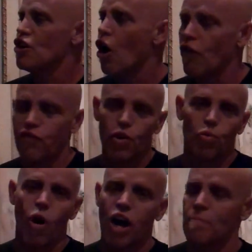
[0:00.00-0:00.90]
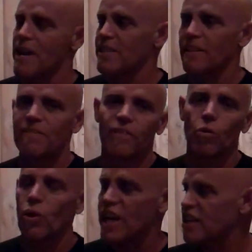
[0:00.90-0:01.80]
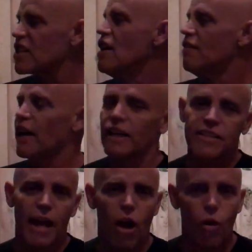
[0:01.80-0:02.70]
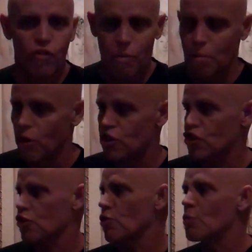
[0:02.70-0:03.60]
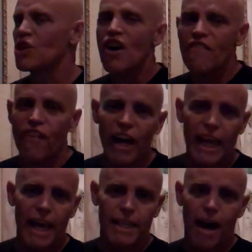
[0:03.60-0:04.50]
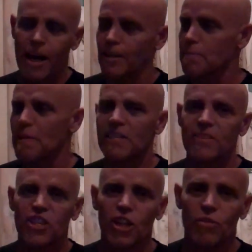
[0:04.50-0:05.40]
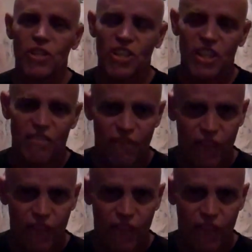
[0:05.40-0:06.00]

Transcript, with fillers: No food, water, basically for weeks. Fucking sent home from emergency rooms. Fuckhead doctors, pieces of shit who just didn't